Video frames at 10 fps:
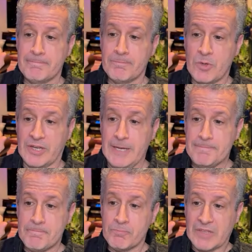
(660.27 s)
Okay?
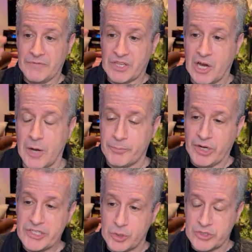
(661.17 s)
If the car
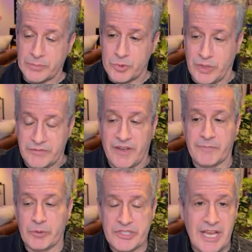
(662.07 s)
price goes up
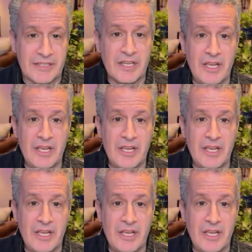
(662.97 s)
25%